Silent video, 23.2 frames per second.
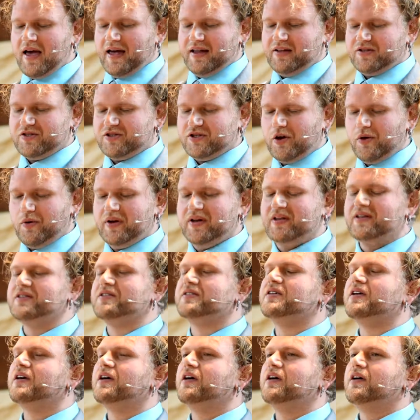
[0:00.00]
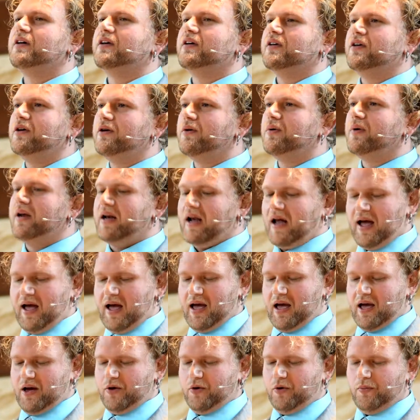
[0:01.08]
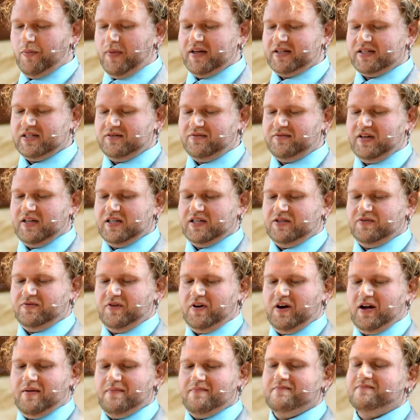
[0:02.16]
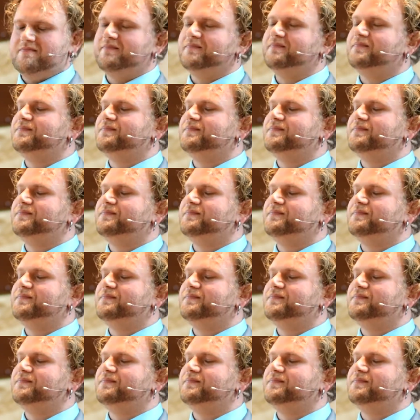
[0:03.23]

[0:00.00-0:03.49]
And so it is you and I who must feast for him.